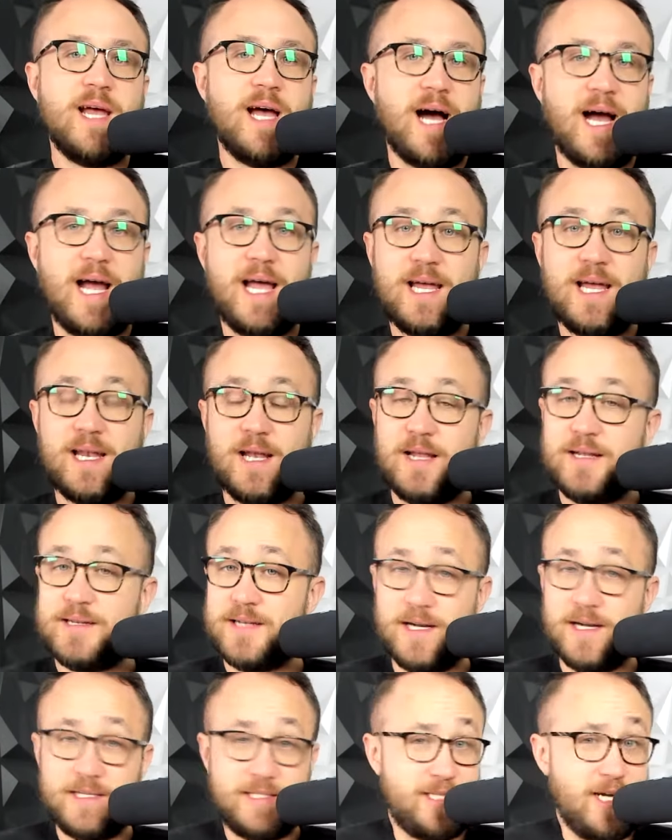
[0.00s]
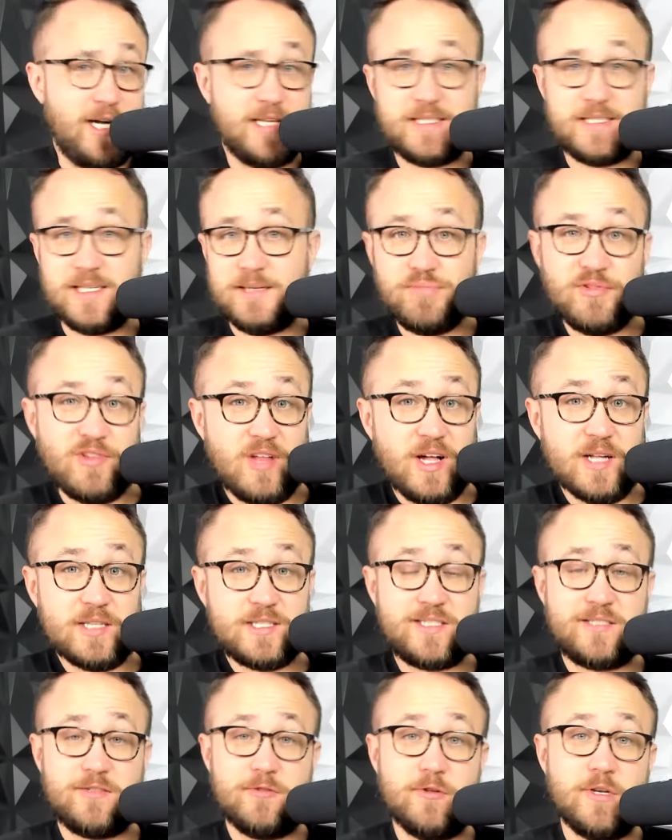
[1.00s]
I had a dozen
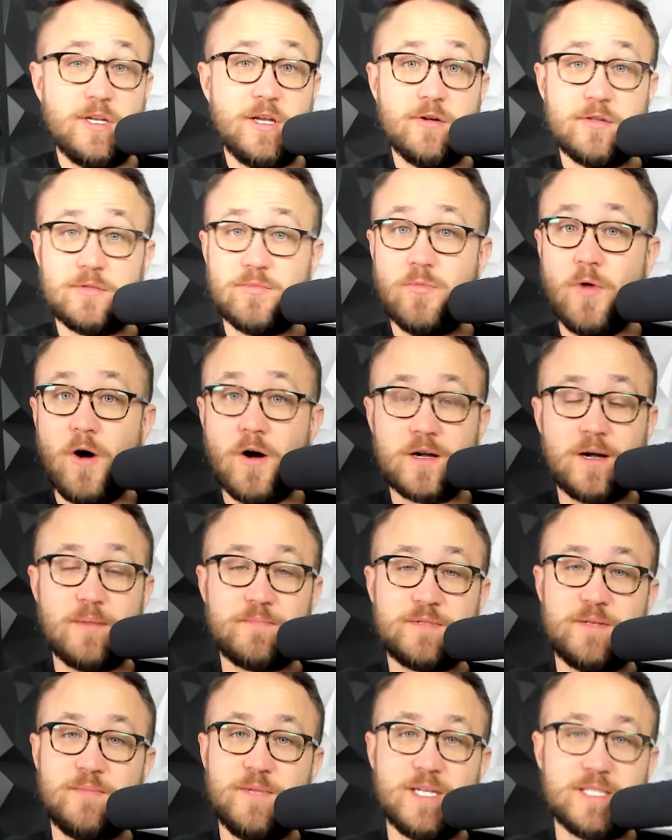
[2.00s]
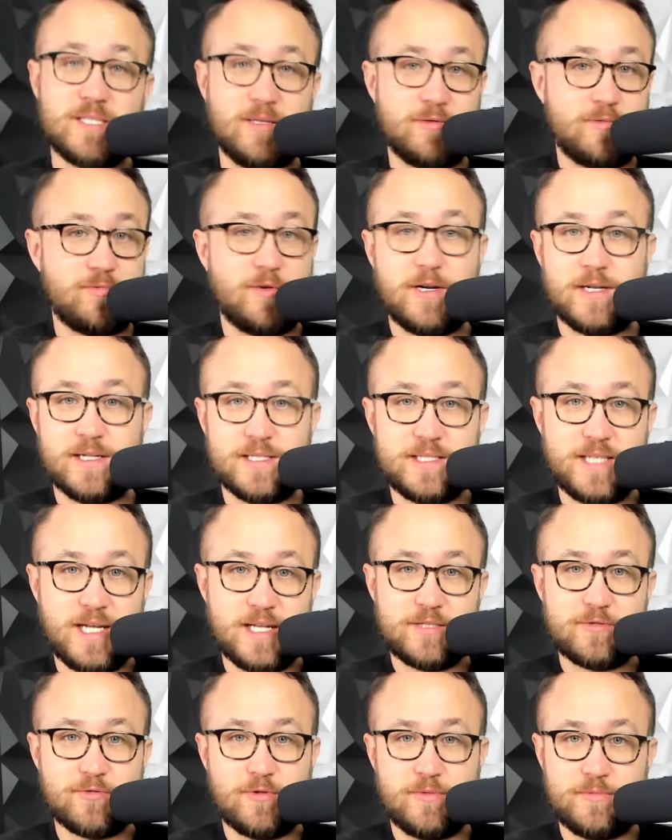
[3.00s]
plus studios walk up to me because I was wearing a
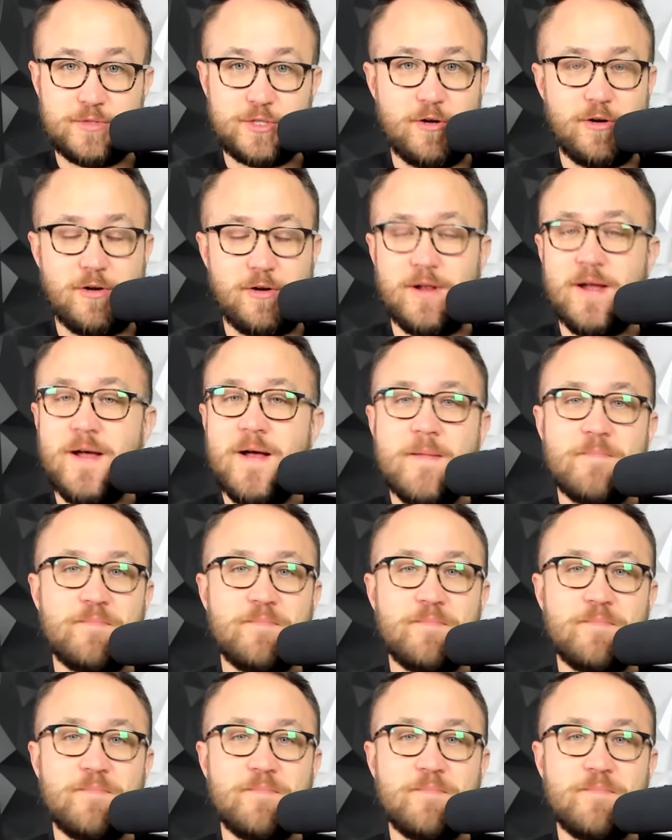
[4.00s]
Sandstorm shirt.